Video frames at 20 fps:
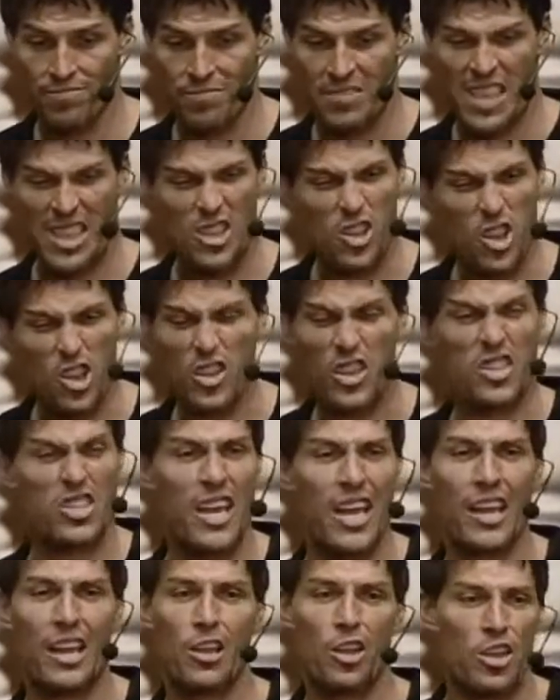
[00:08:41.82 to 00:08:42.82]
He's holding this
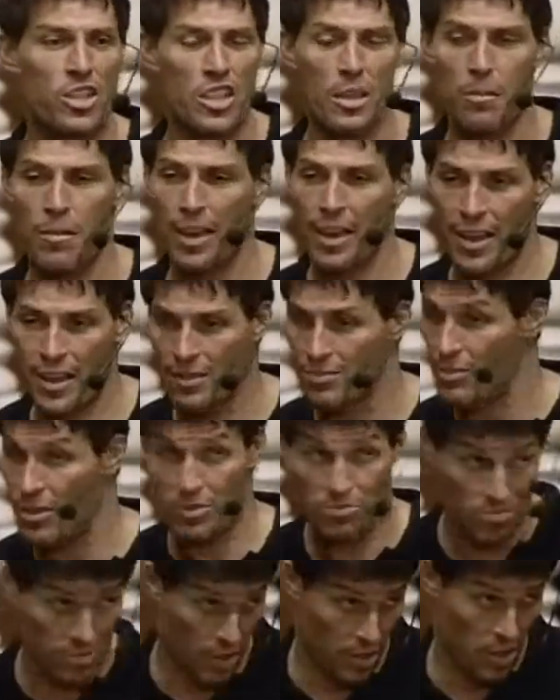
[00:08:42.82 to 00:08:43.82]
thing, and he looked at me,
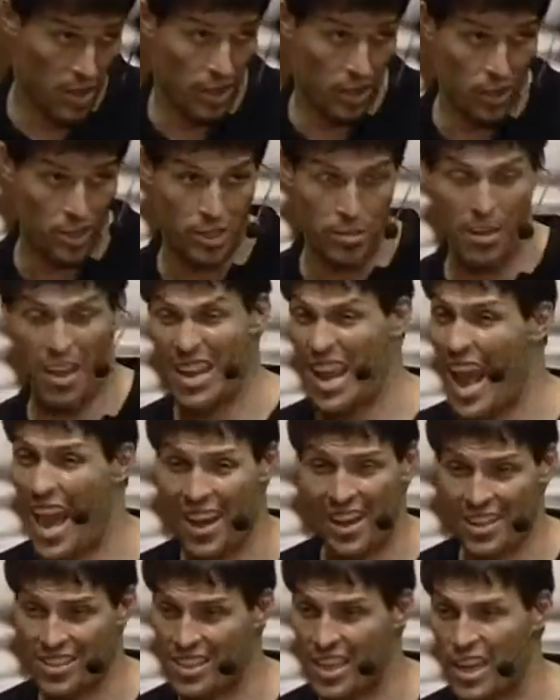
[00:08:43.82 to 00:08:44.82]
and then he looked at my dad, and
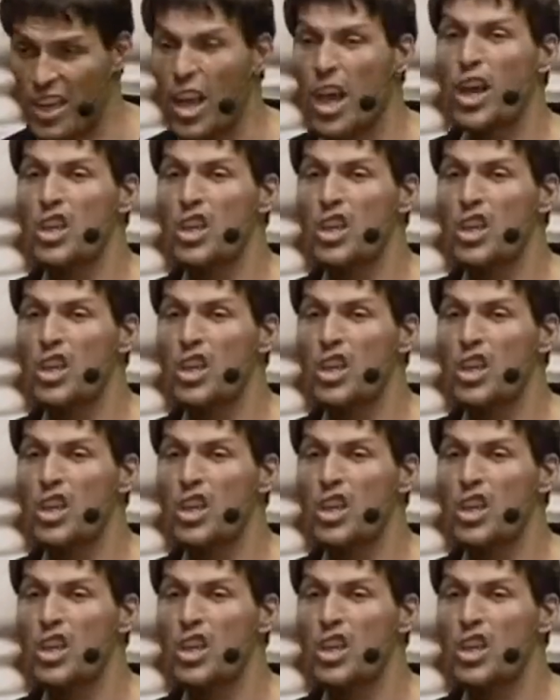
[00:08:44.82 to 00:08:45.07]
he said,